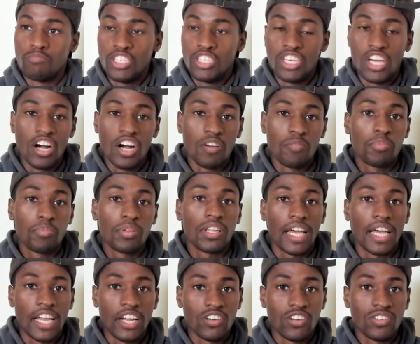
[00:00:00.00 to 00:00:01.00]
young
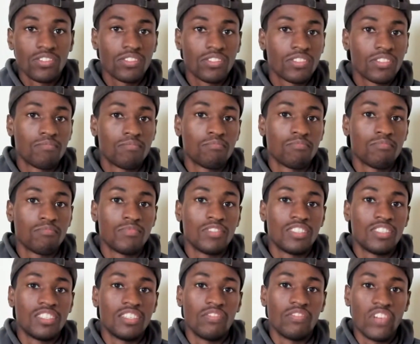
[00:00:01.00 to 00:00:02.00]
players
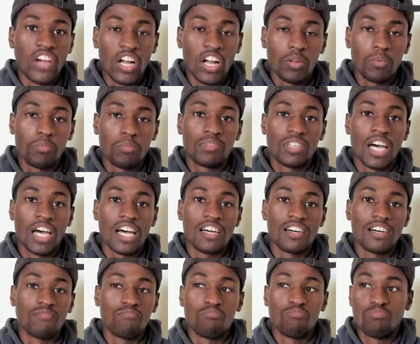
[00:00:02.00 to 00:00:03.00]
develop
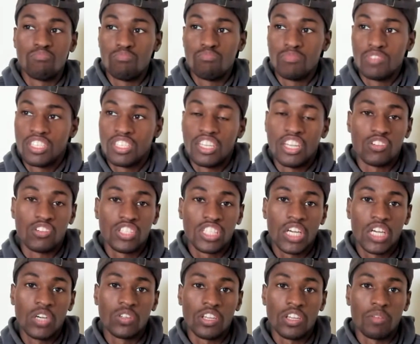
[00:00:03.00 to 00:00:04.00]
their
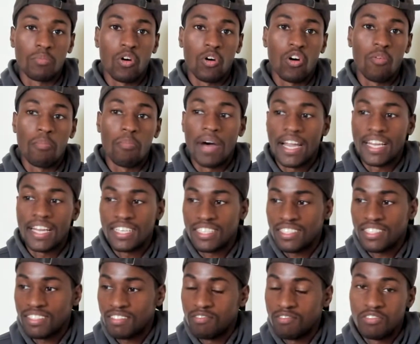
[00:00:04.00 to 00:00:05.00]
skills on the ball by
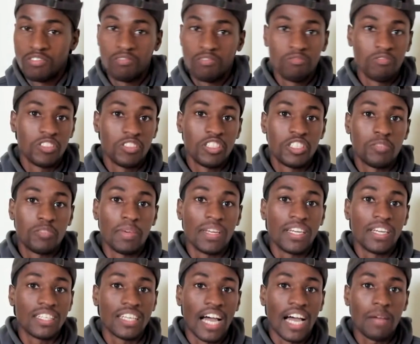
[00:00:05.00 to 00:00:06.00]
just
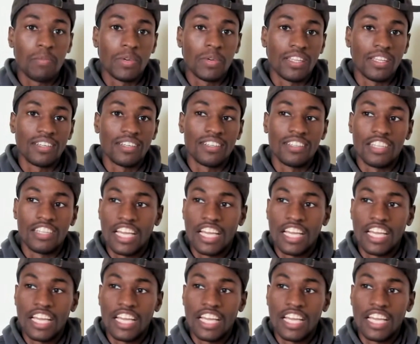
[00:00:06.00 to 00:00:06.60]
spending time with it.